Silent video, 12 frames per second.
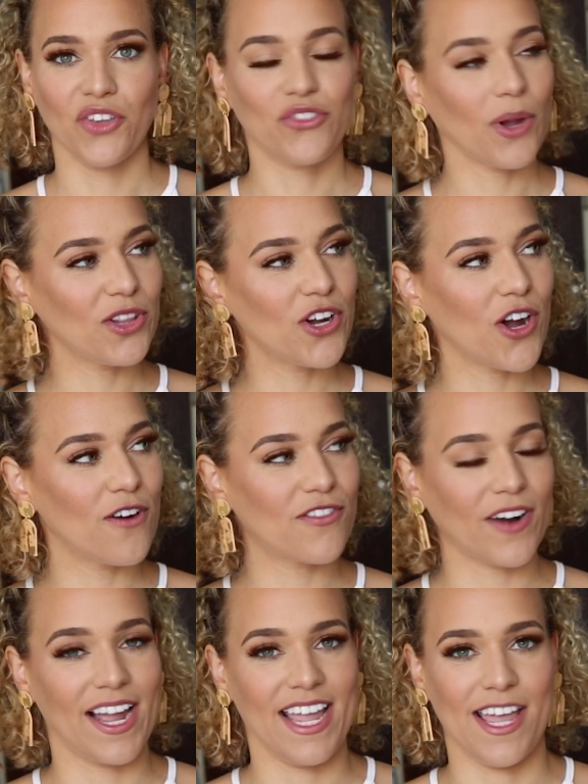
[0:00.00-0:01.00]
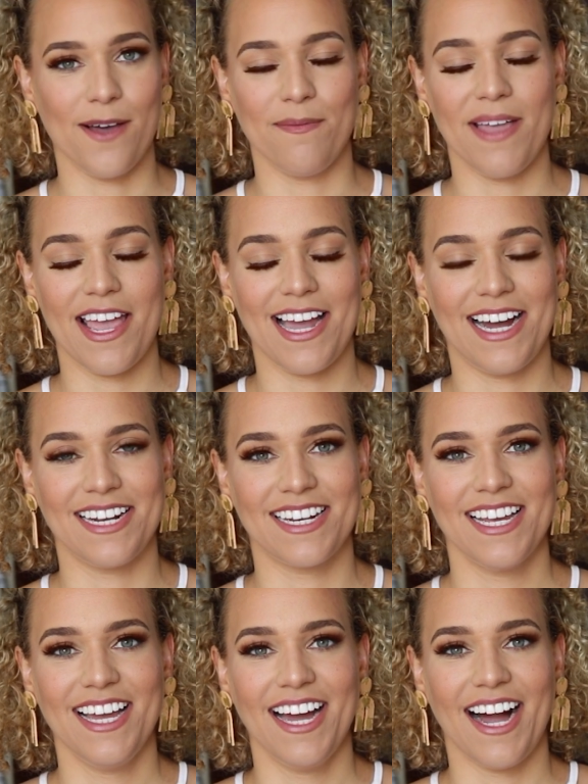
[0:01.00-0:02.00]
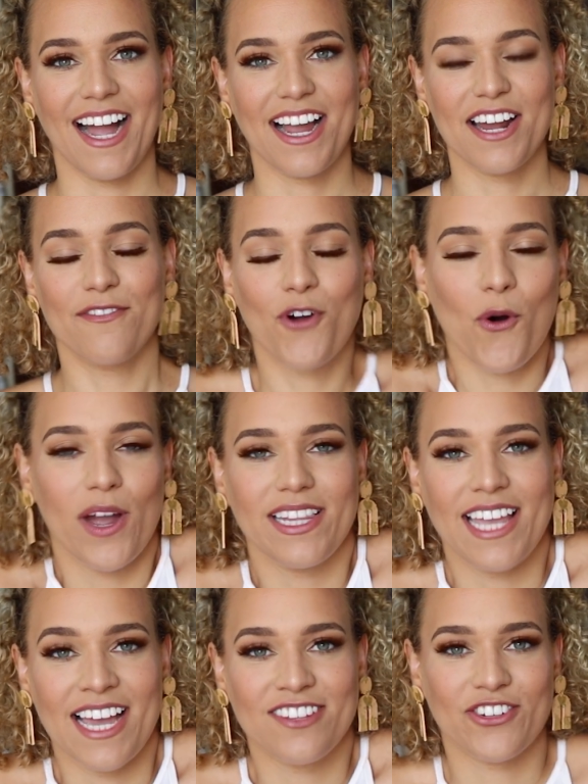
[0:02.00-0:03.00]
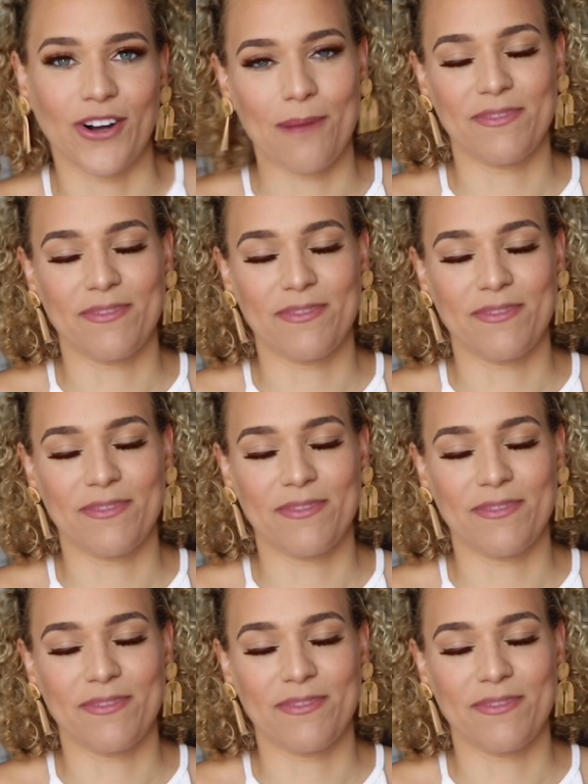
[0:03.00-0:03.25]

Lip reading: So I look over at him and I kind of coyly answer.